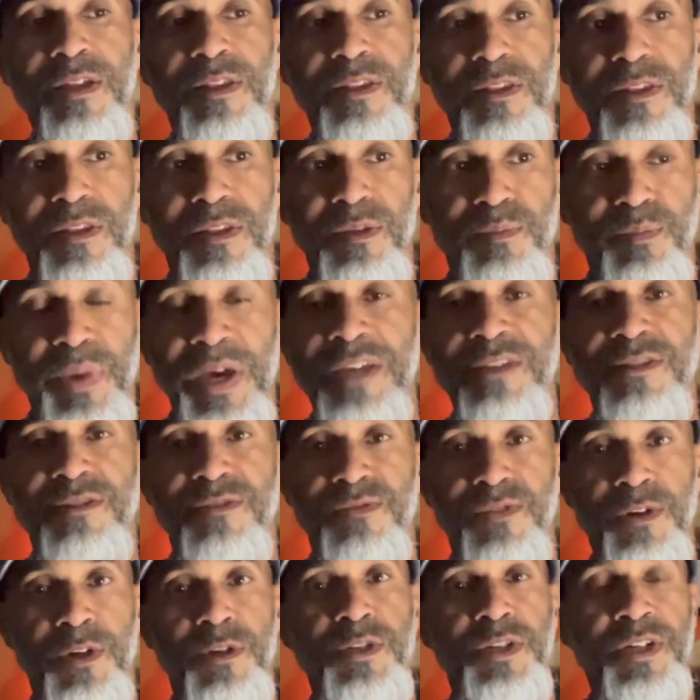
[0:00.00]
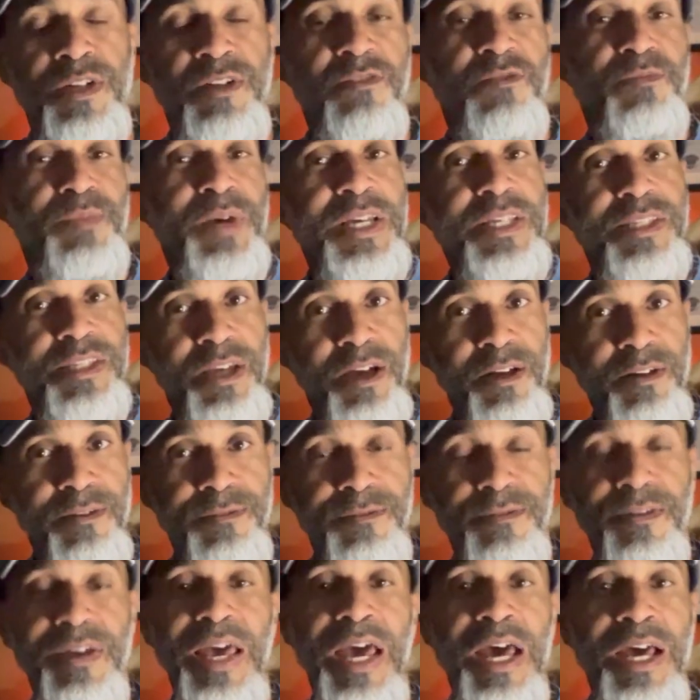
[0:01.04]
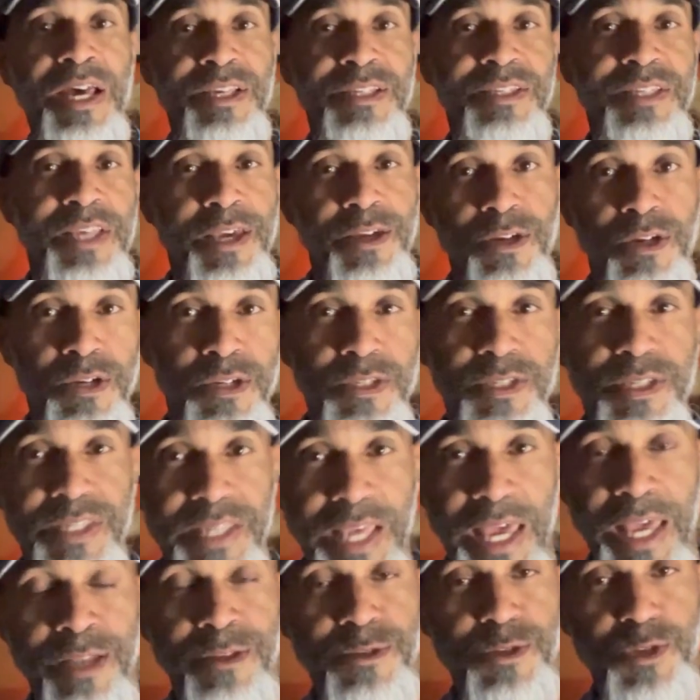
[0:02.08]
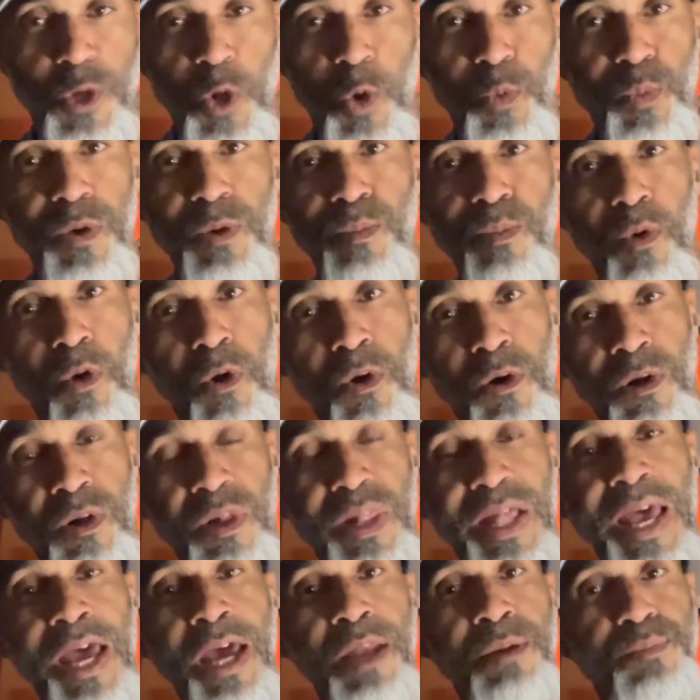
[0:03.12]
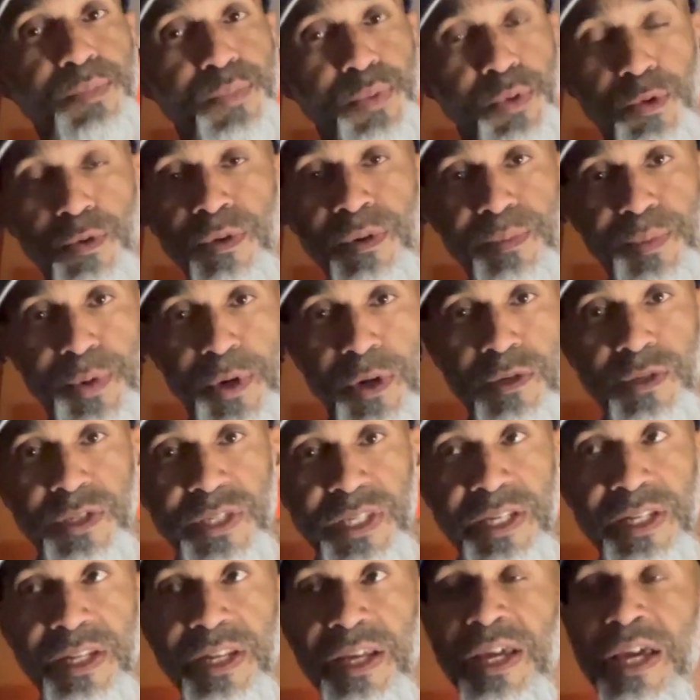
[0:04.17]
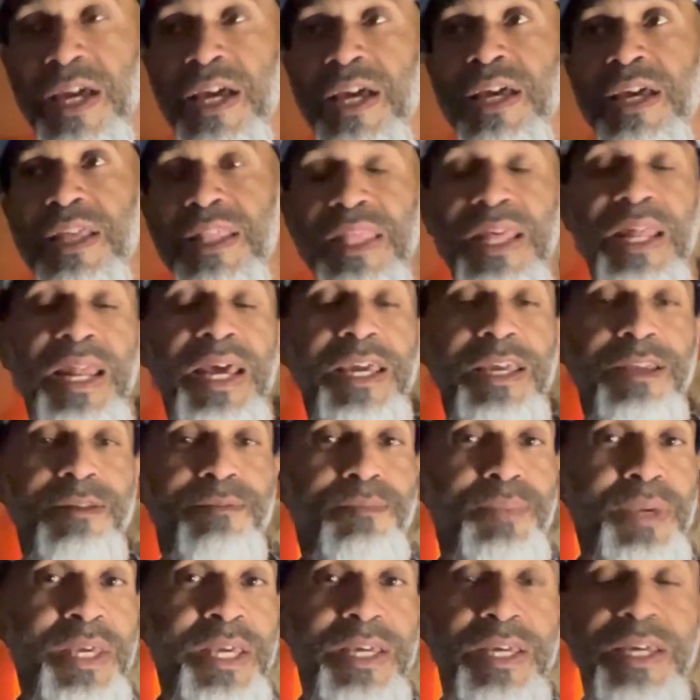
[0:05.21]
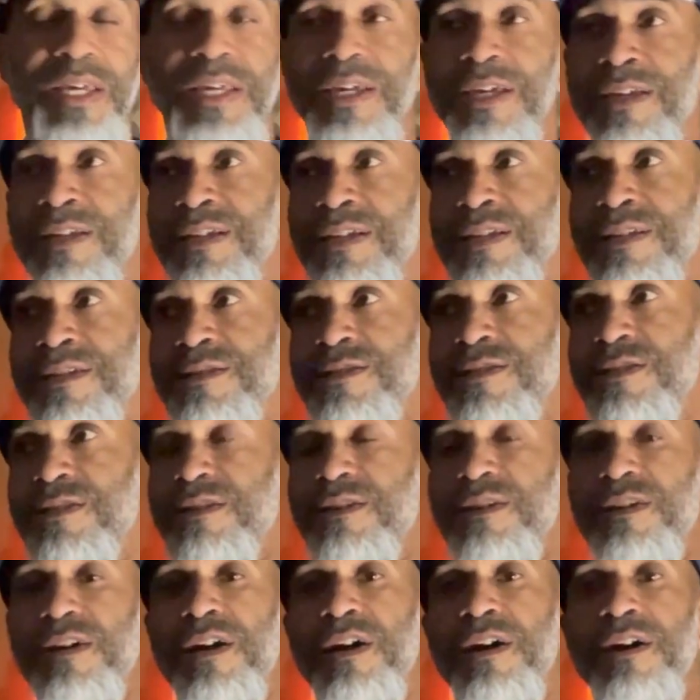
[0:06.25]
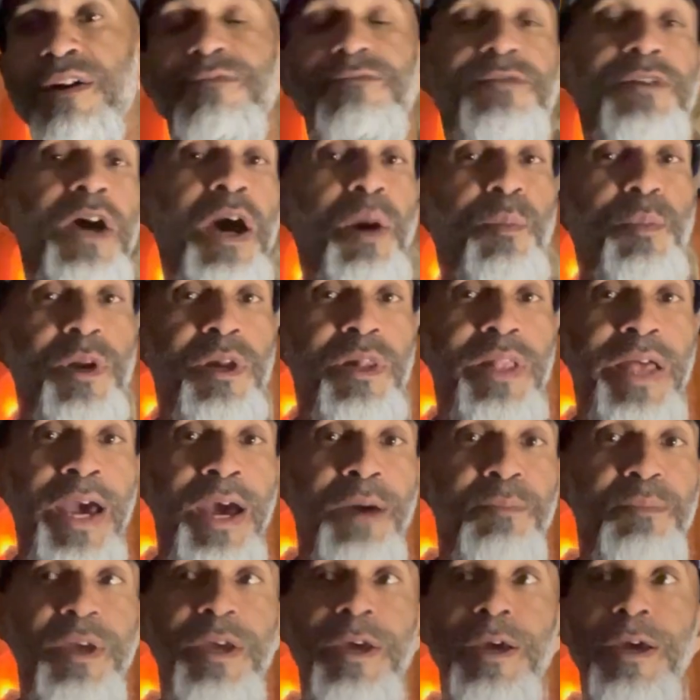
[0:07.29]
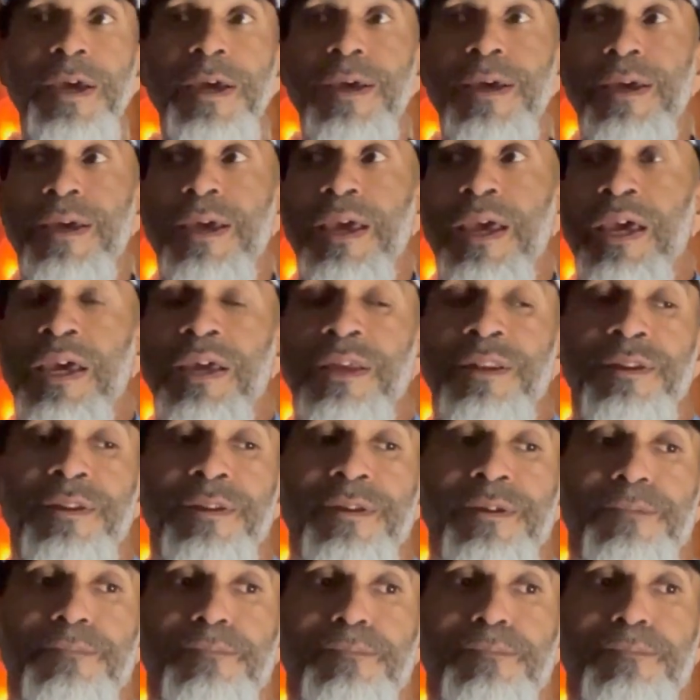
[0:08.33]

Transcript: the best version of myself as a good, sane, sober, moral, and prudent person that I can be. It is a phenomenal app, and